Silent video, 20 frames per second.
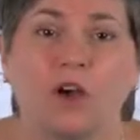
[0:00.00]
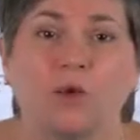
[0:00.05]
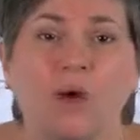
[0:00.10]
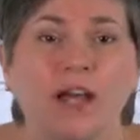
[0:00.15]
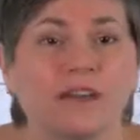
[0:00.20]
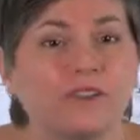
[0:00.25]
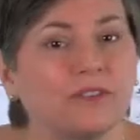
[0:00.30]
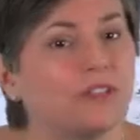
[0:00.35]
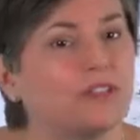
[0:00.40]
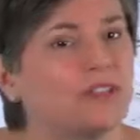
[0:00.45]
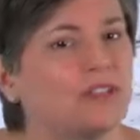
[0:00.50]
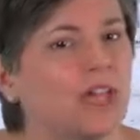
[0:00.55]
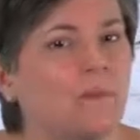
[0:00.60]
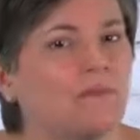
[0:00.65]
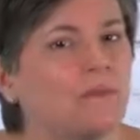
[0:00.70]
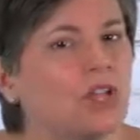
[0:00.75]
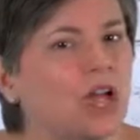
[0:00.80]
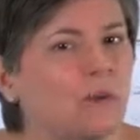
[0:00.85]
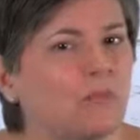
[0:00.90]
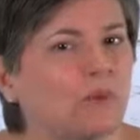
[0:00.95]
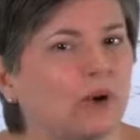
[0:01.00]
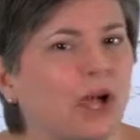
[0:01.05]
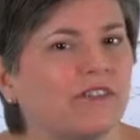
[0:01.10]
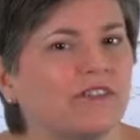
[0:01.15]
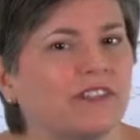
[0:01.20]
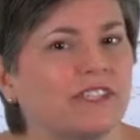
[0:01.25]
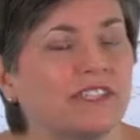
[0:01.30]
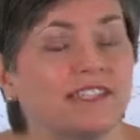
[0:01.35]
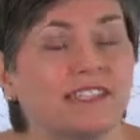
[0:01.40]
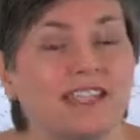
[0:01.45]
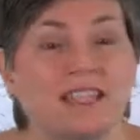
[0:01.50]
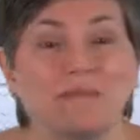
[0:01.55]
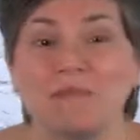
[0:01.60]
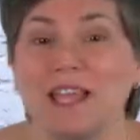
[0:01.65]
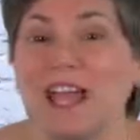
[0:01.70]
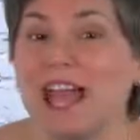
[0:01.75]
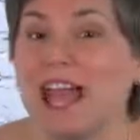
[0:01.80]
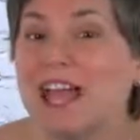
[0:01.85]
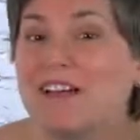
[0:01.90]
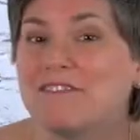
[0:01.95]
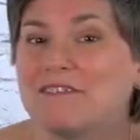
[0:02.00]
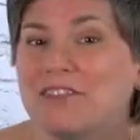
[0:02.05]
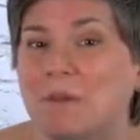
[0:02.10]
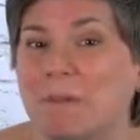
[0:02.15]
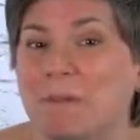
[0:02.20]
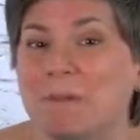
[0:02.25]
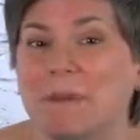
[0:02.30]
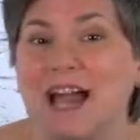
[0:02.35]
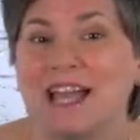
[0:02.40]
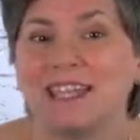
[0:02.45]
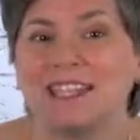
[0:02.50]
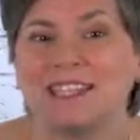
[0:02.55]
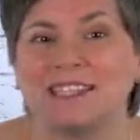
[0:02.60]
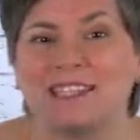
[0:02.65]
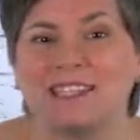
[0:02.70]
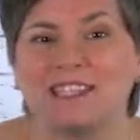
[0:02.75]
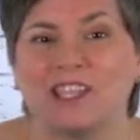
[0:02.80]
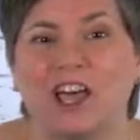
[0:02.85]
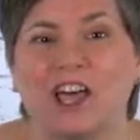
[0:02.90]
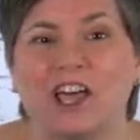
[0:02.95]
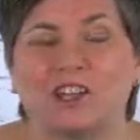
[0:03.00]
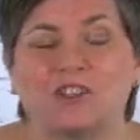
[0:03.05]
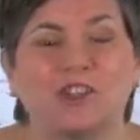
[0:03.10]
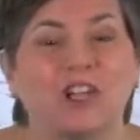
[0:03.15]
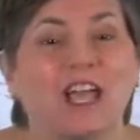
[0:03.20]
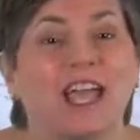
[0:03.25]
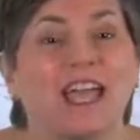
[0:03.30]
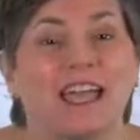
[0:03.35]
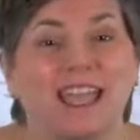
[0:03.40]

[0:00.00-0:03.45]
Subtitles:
Why do some nonprofits seem to have the Midas touch,